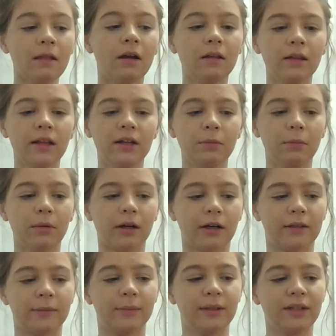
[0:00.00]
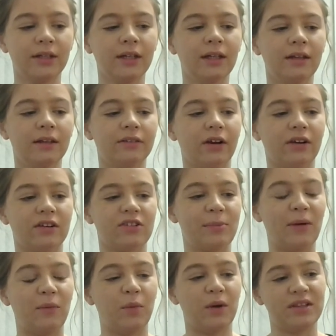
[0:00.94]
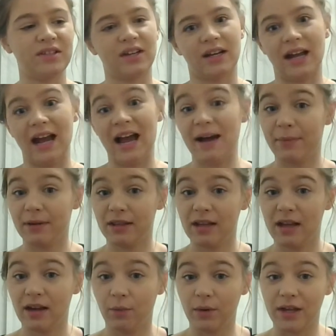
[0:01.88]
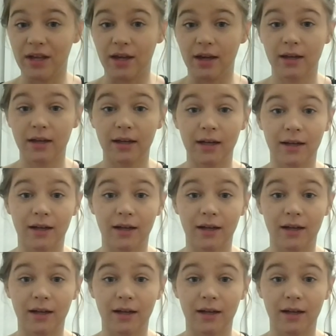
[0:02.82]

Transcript: a little blurb talks about what's going to happen that week,